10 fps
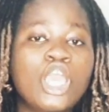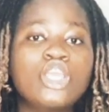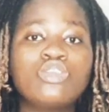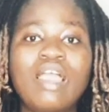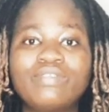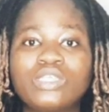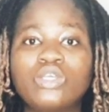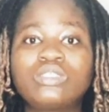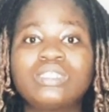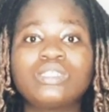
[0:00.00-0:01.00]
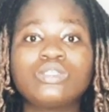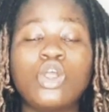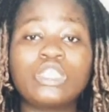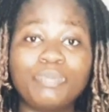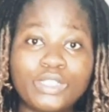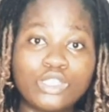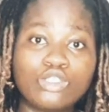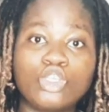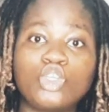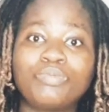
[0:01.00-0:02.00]
you have to go to the hospital,
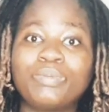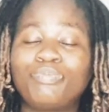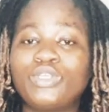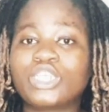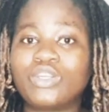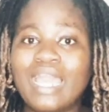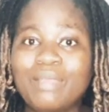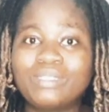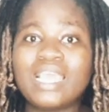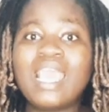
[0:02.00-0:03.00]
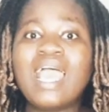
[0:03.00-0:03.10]
so you'll be prescribed